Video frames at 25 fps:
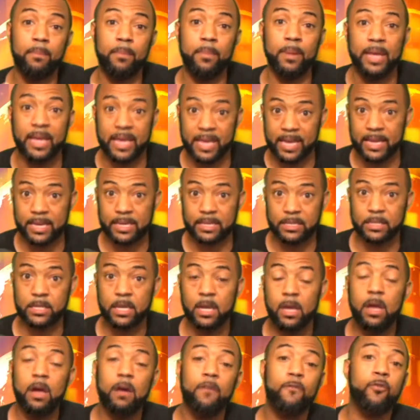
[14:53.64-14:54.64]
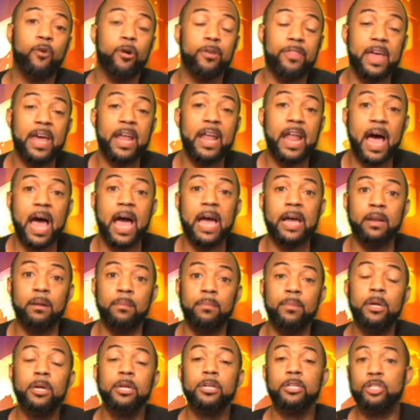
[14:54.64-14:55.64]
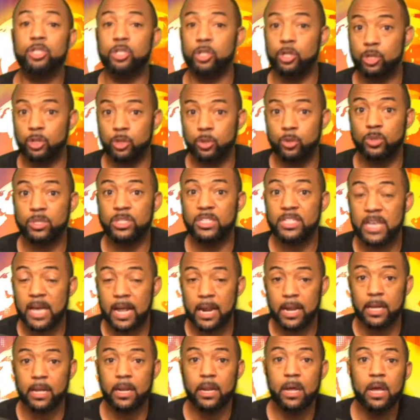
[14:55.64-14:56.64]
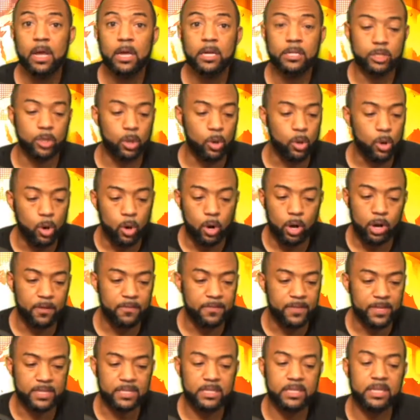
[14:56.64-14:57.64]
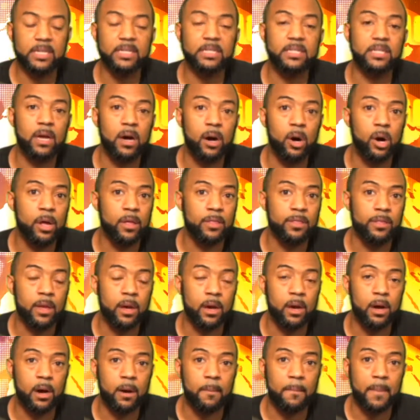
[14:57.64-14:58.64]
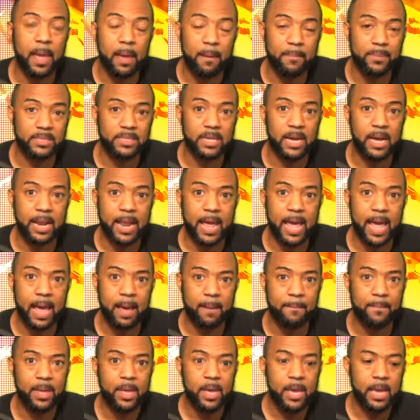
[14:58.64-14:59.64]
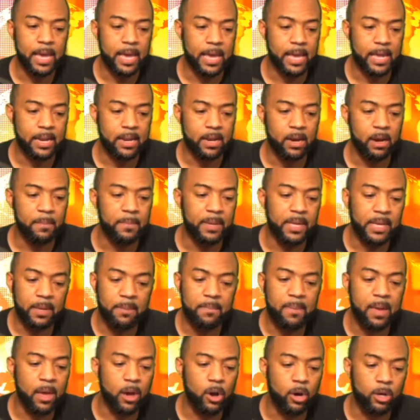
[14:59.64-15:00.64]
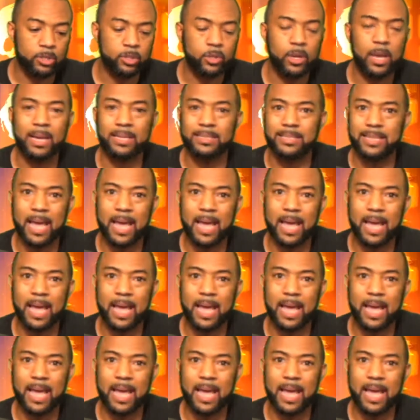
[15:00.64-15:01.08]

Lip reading: is for that item should you sell it? So all of this is on the Amazon app, and eBay also has an